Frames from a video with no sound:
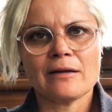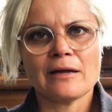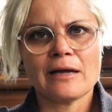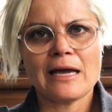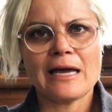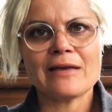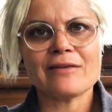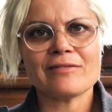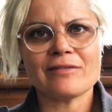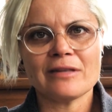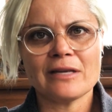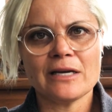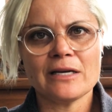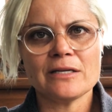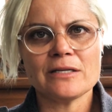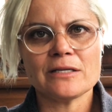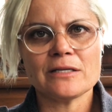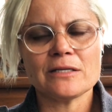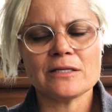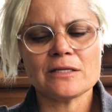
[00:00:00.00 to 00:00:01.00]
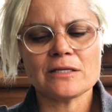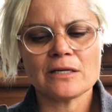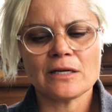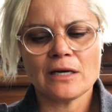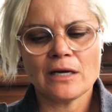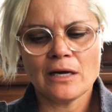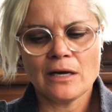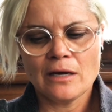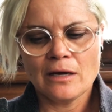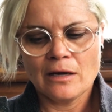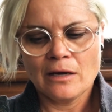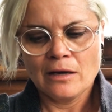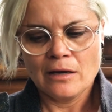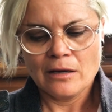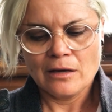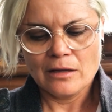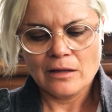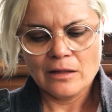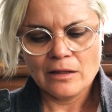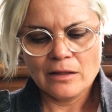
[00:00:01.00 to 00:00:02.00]
as needed.
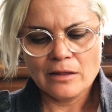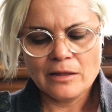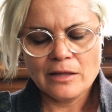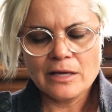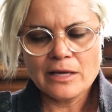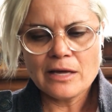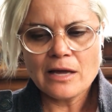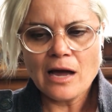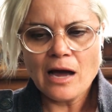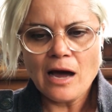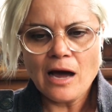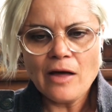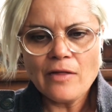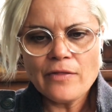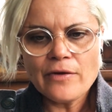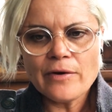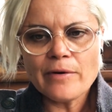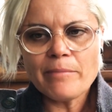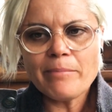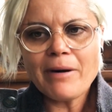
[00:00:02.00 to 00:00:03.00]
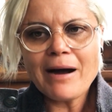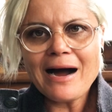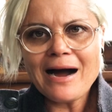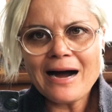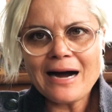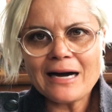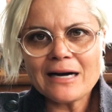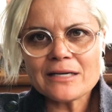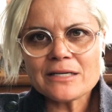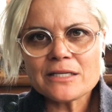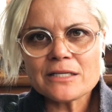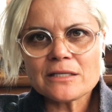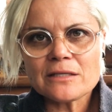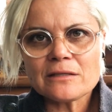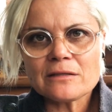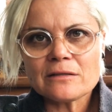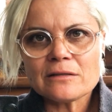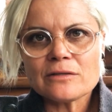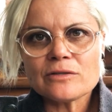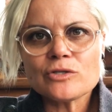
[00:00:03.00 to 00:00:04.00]
The other part
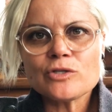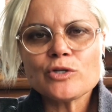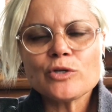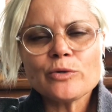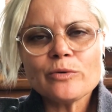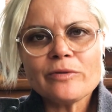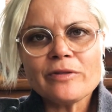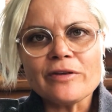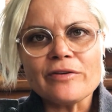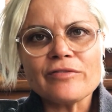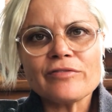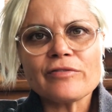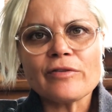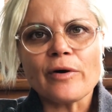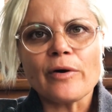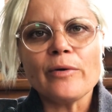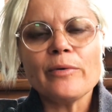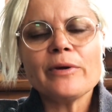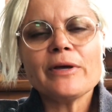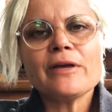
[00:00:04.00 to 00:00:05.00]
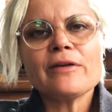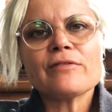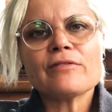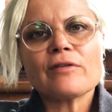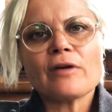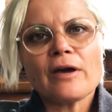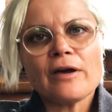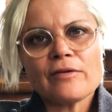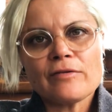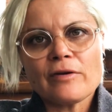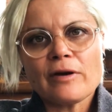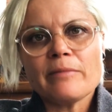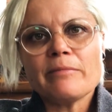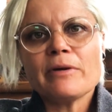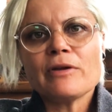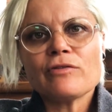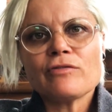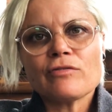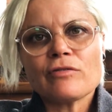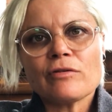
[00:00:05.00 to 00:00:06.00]
to this though is, as I
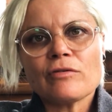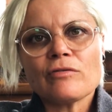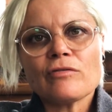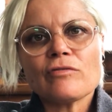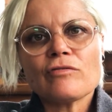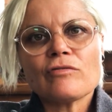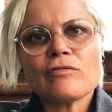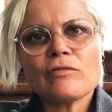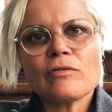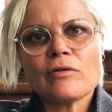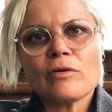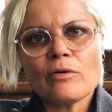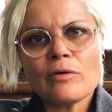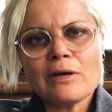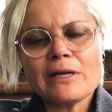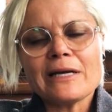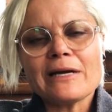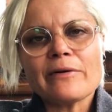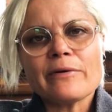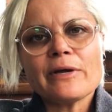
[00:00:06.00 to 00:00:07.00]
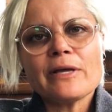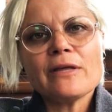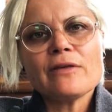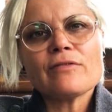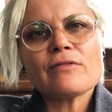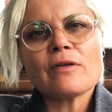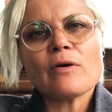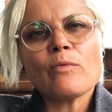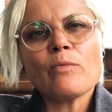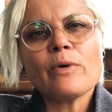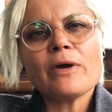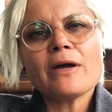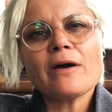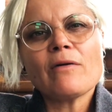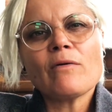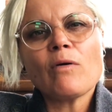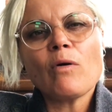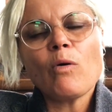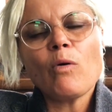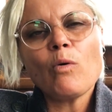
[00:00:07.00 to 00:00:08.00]
mentioned earlier, is that we
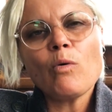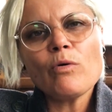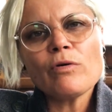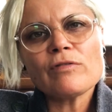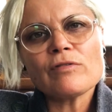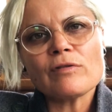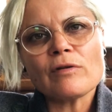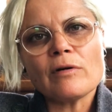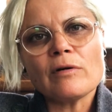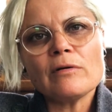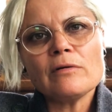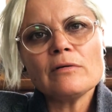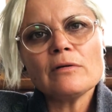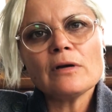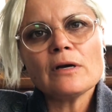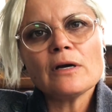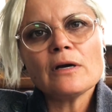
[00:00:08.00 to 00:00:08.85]
are also